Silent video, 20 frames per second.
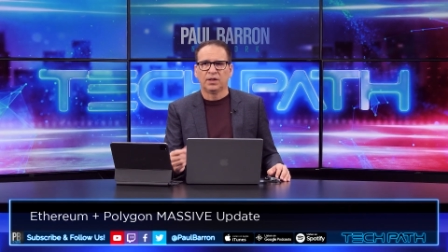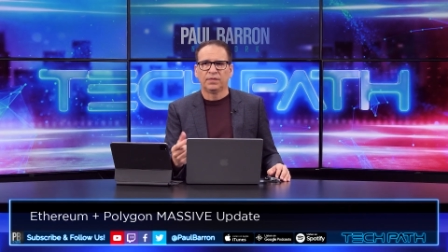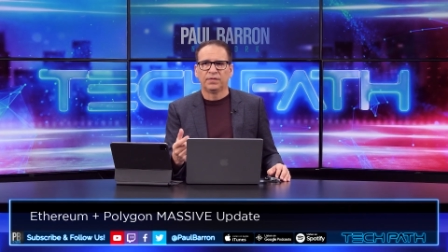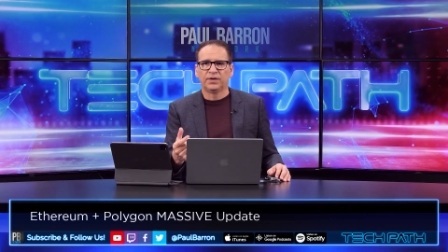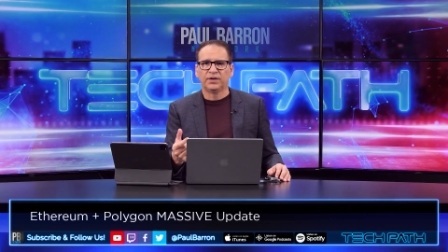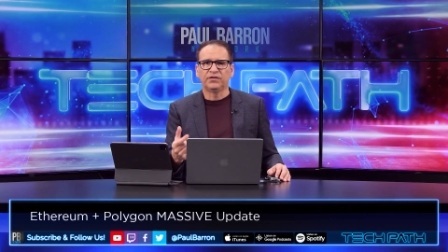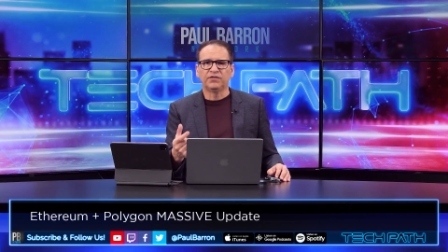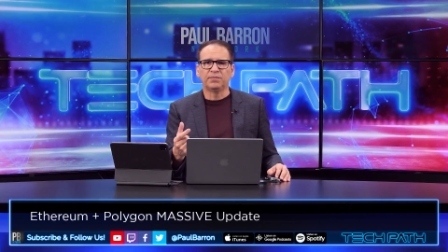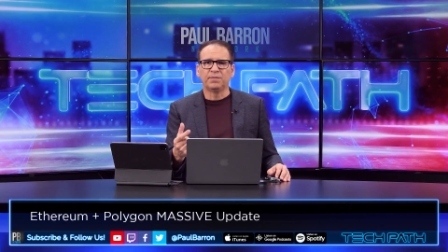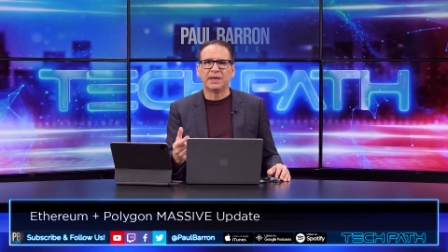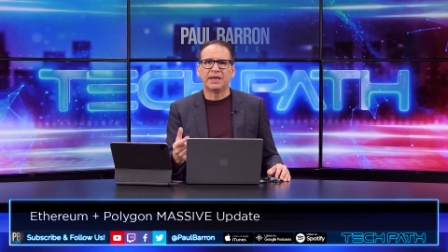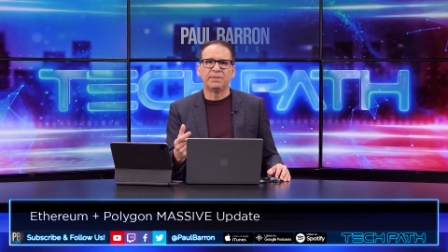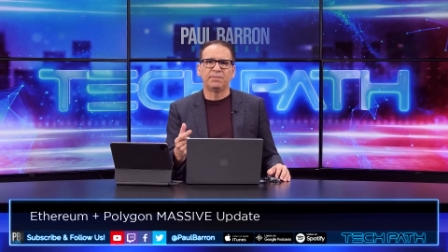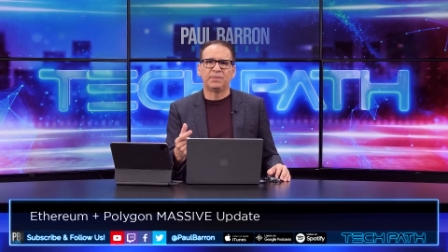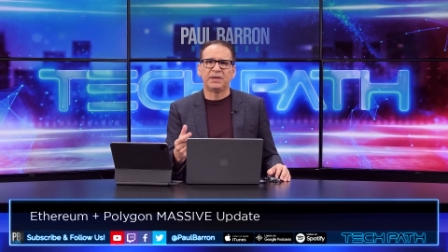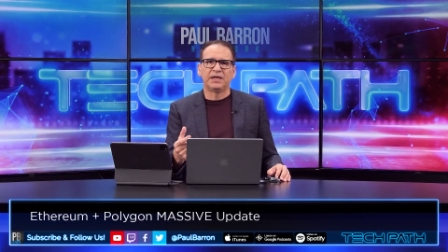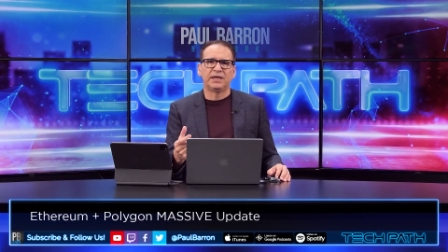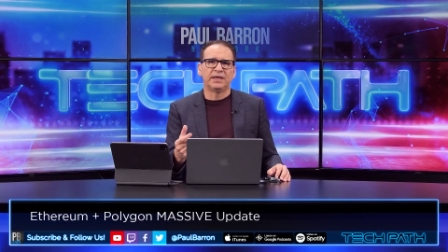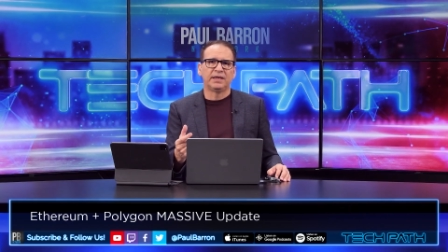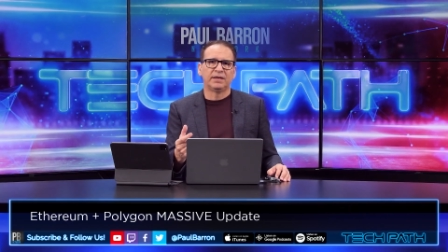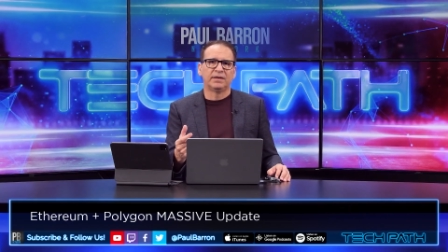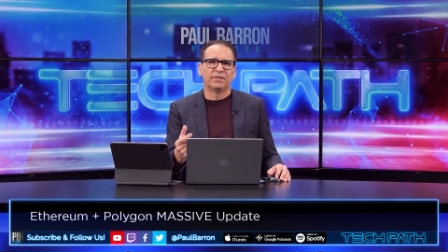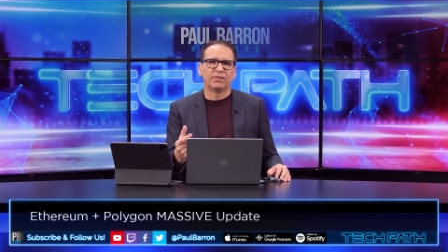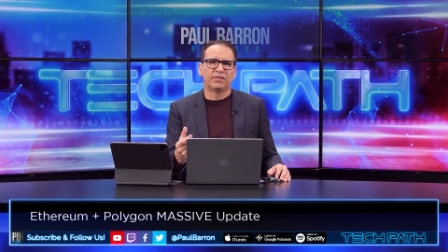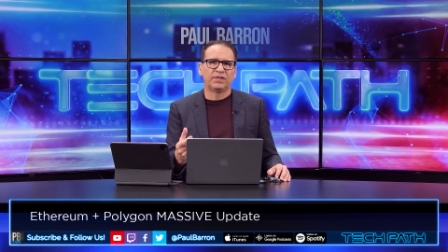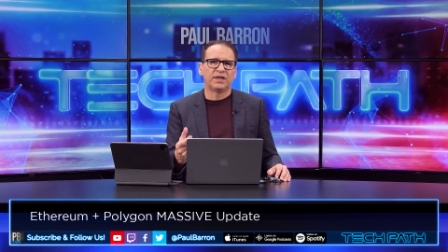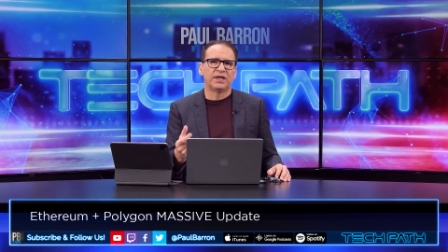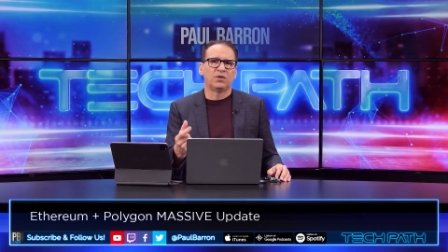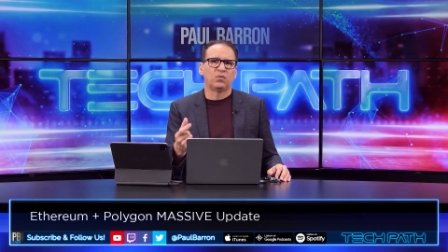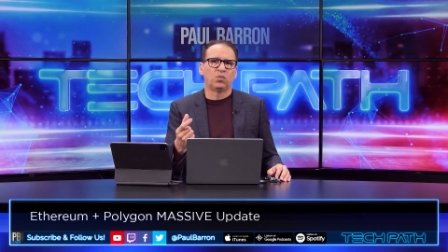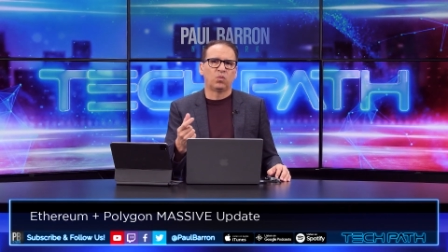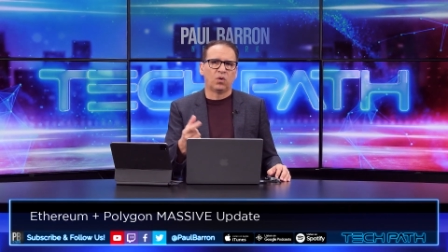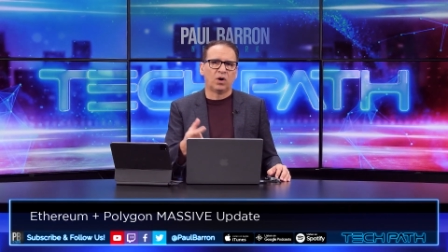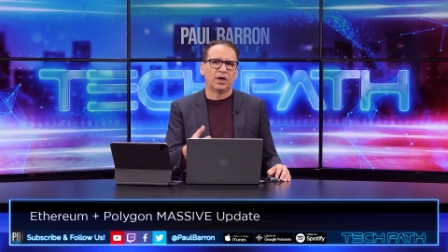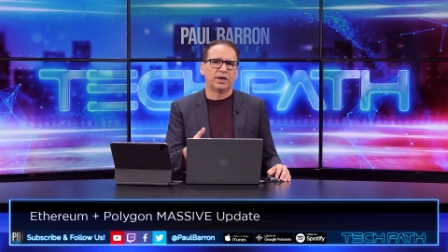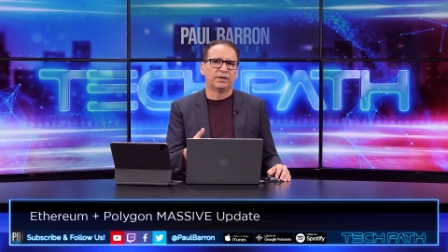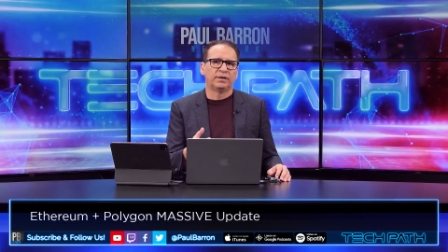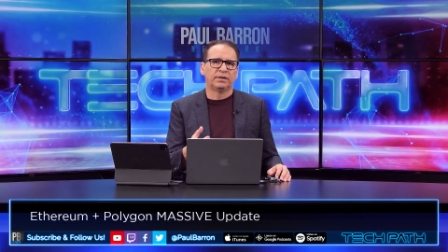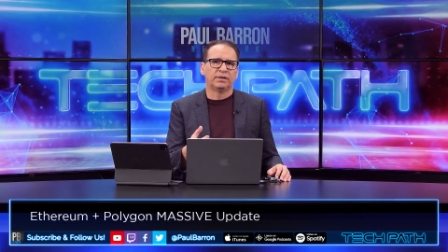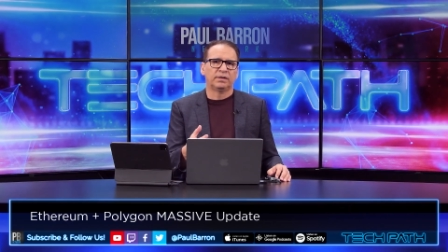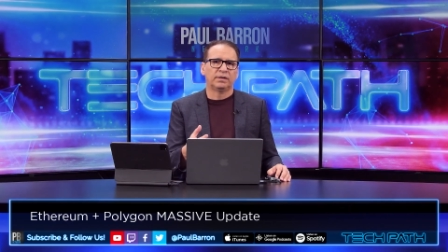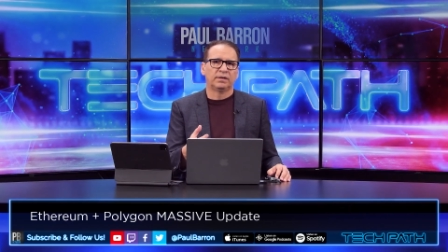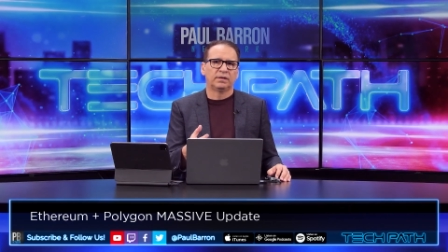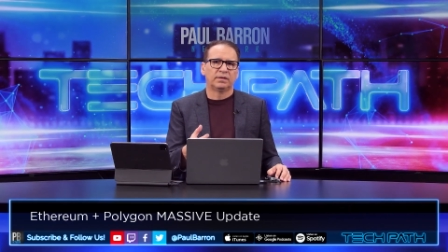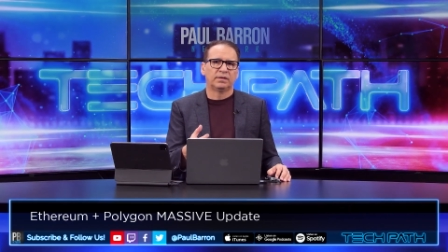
This may be the one